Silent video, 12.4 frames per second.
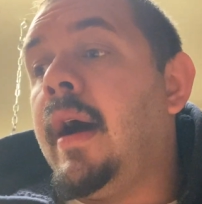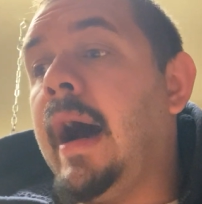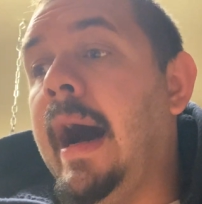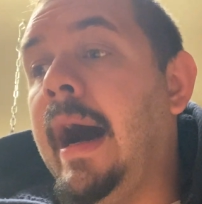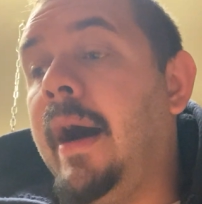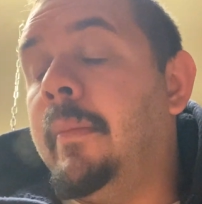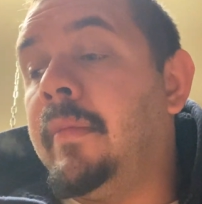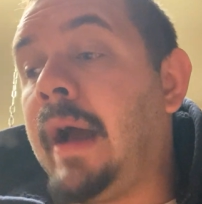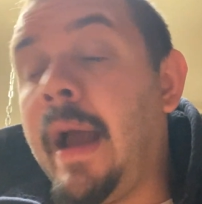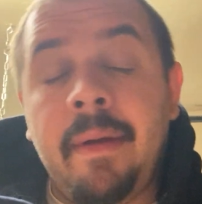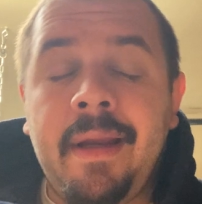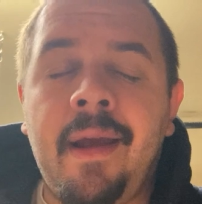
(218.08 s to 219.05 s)

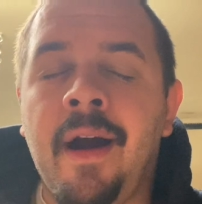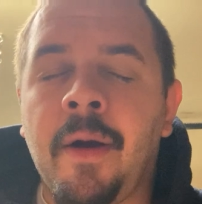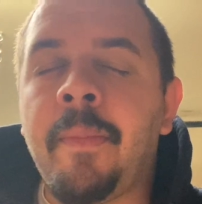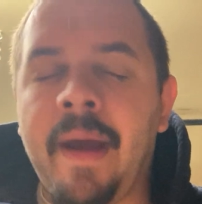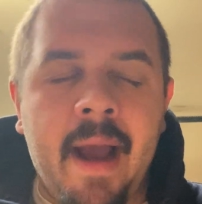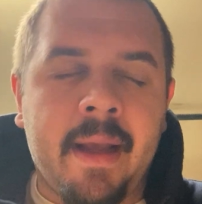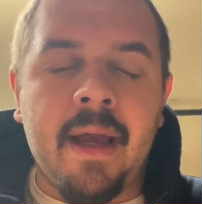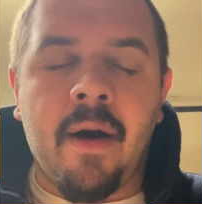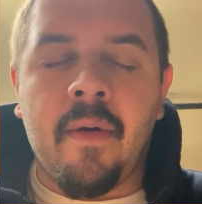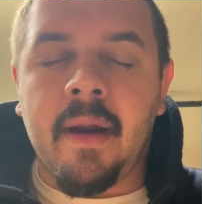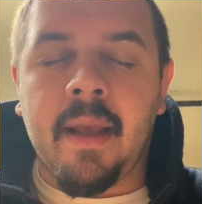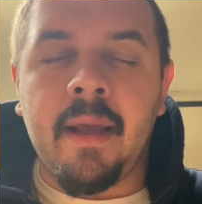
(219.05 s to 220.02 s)
Young
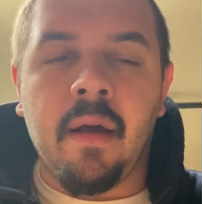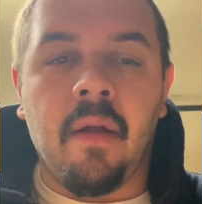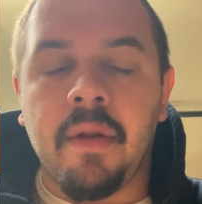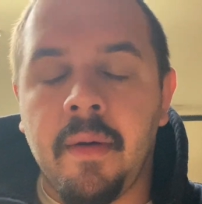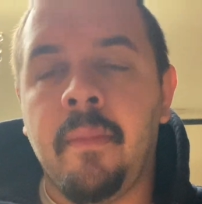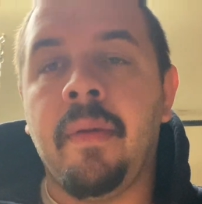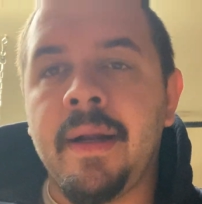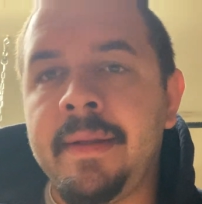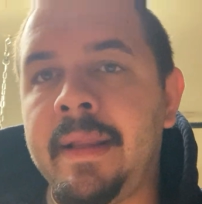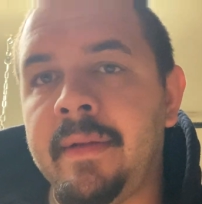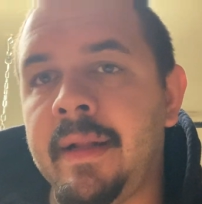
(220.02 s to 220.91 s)
Pacquiao would have killed him, but